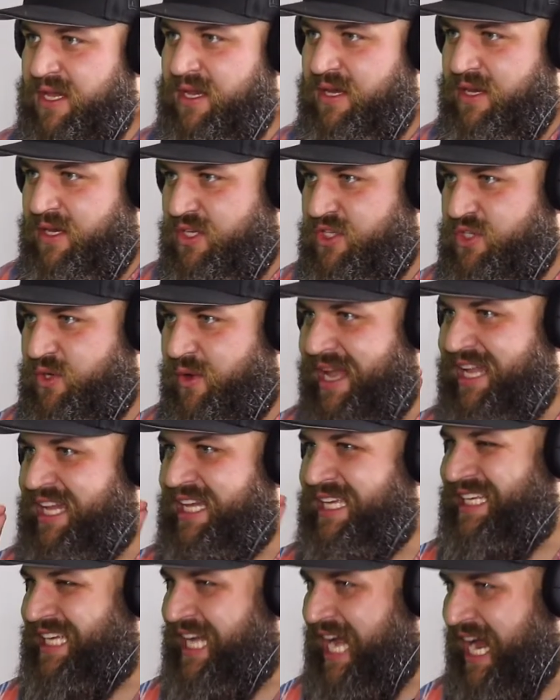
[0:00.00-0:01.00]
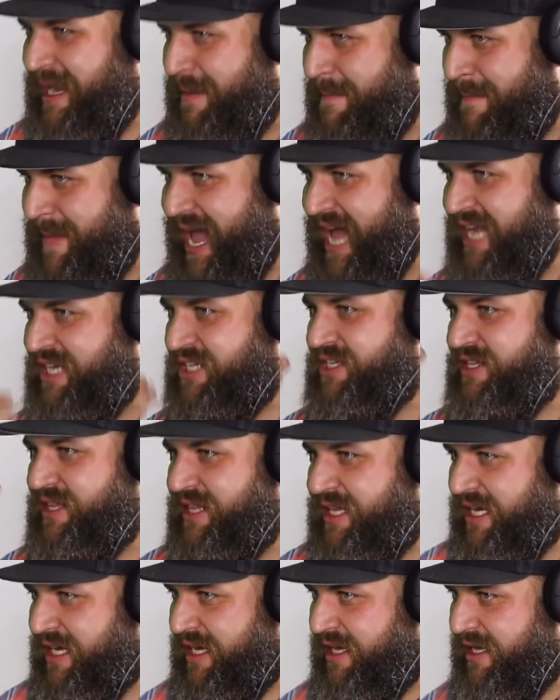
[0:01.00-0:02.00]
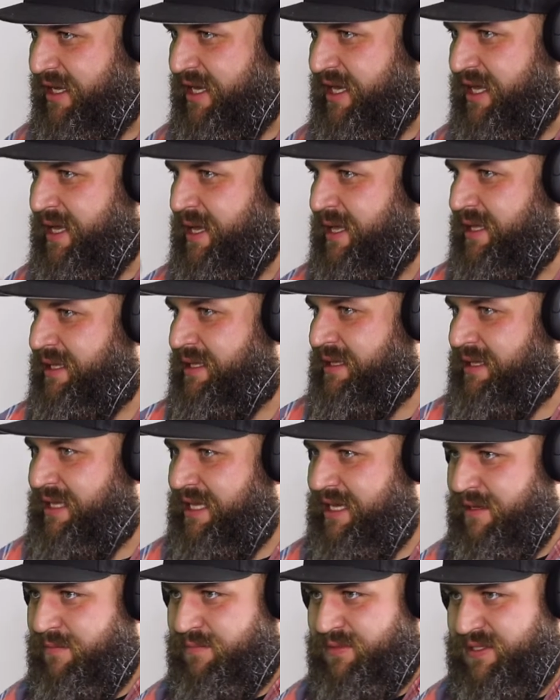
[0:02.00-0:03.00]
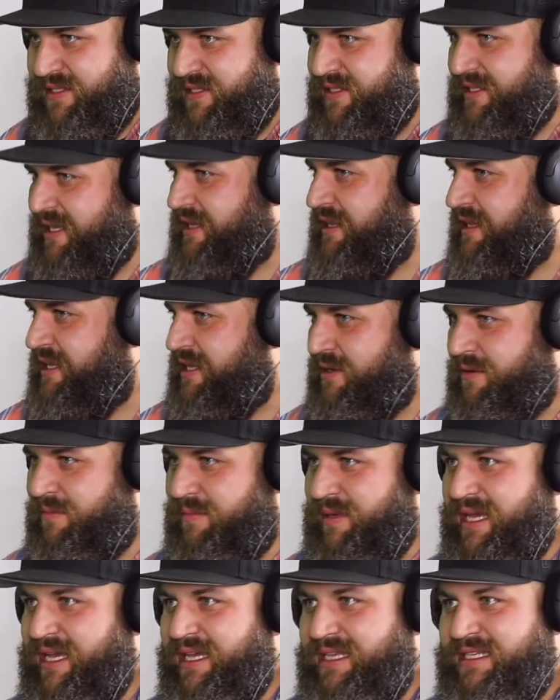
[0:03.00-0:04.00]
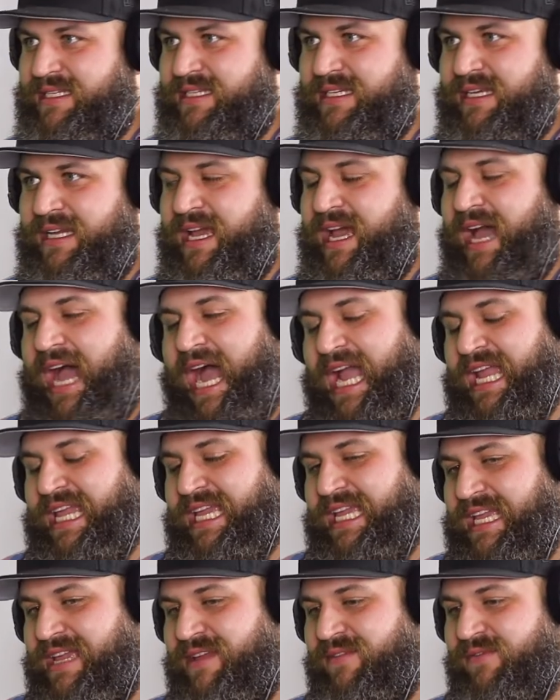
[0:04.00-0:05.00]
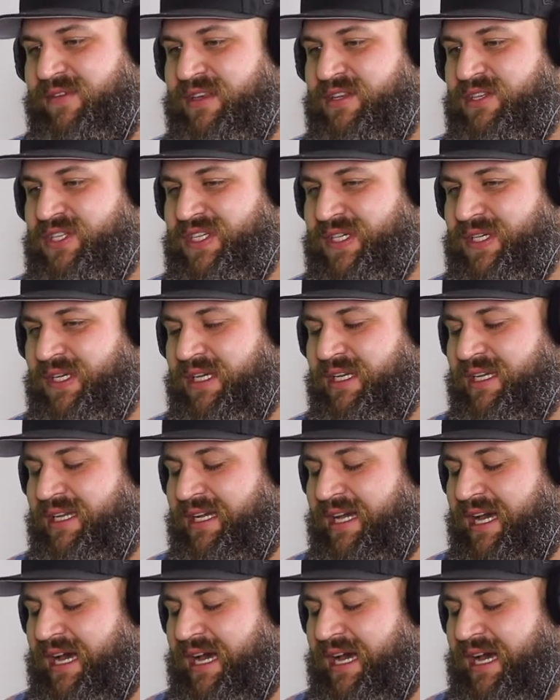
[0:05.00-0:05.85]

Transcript: Yeah. So I could kind of match. Yeah, match some sounds. Yeah. A little bit. I even took...